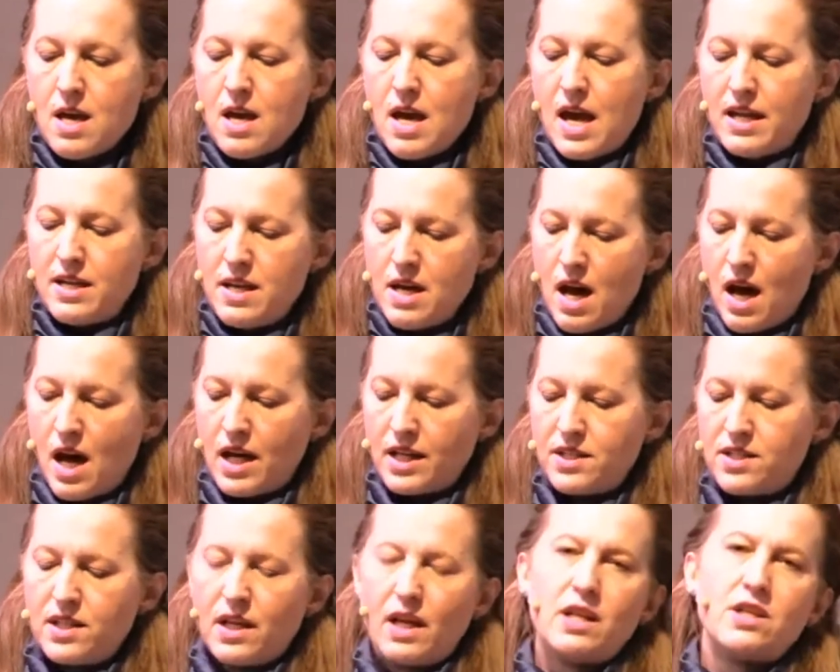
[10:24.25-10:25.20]
and
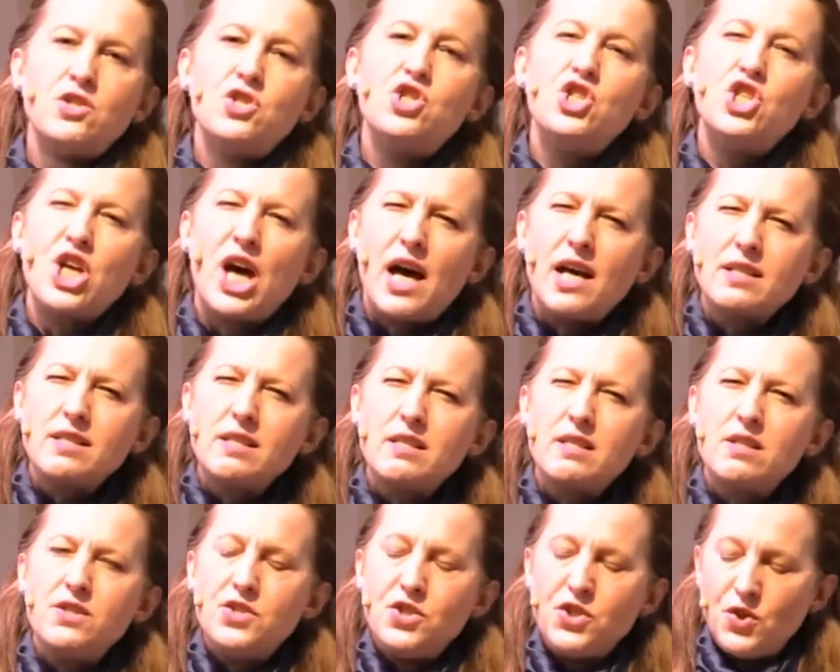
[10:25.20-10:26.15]
not done
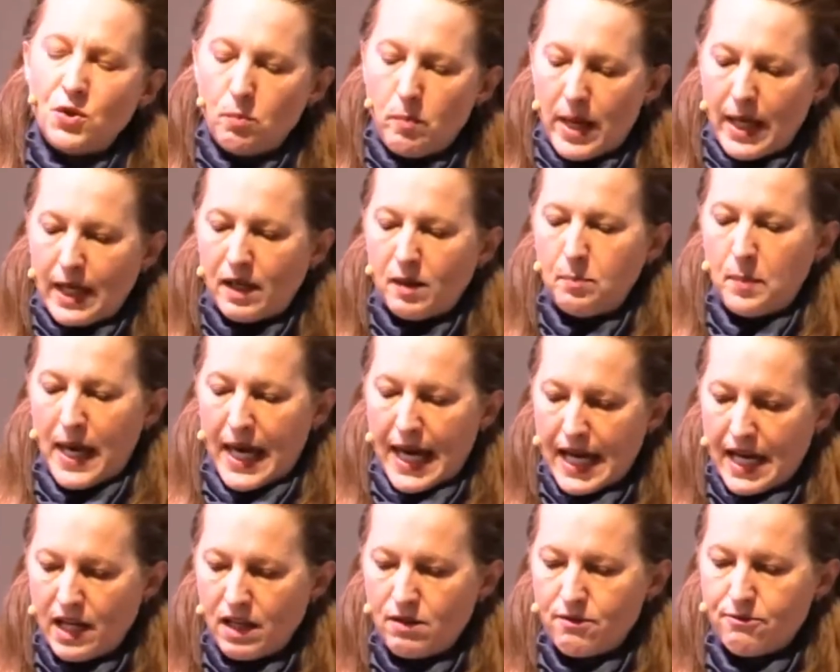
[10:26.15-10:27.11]
just to make
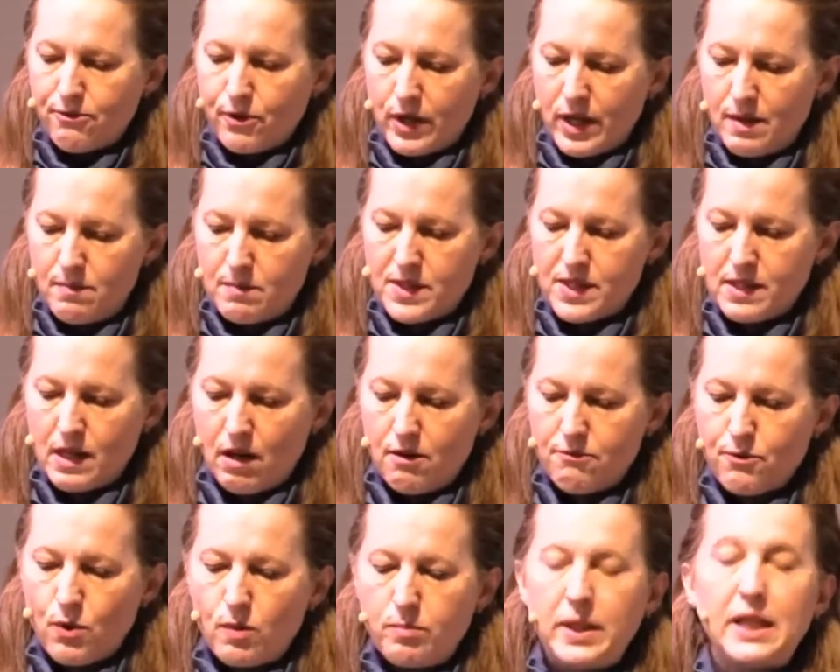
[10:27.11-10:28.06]
pain for
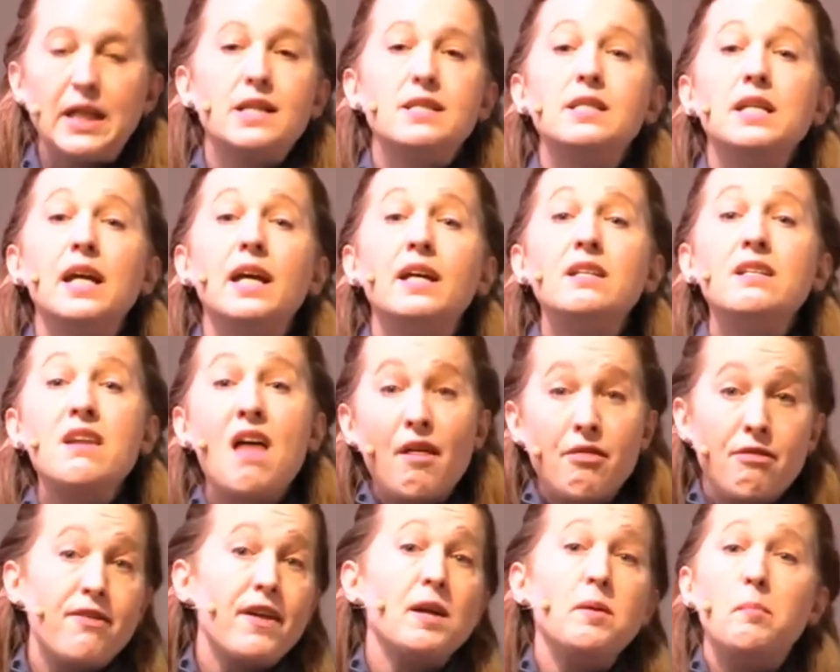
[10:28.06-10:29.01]
himself or because he had
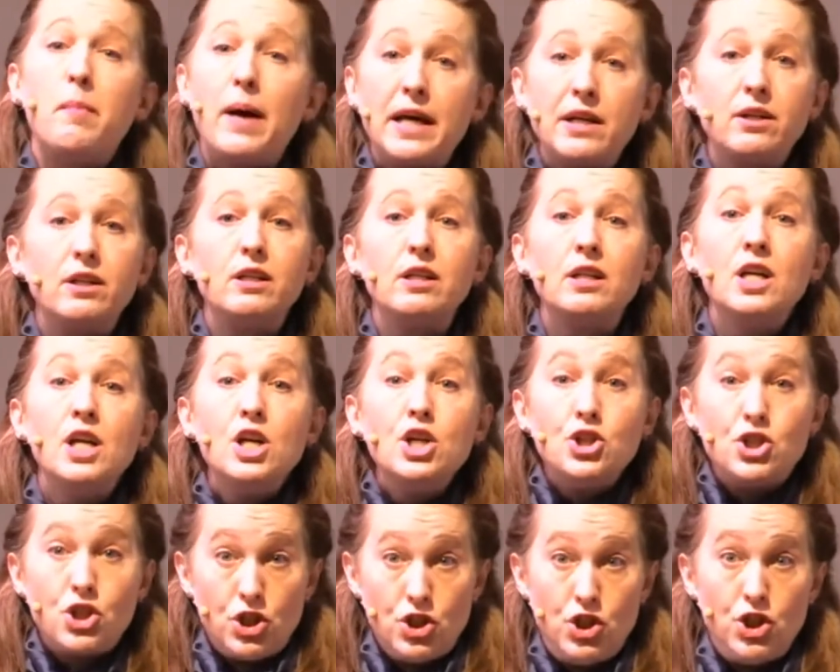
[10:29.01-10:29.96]
nothing better
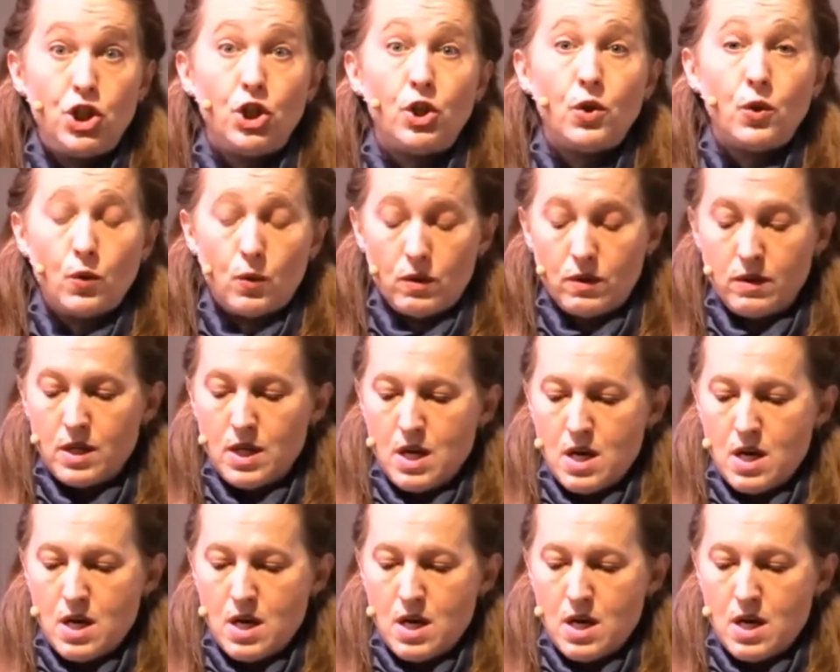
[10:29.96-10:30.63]
to do.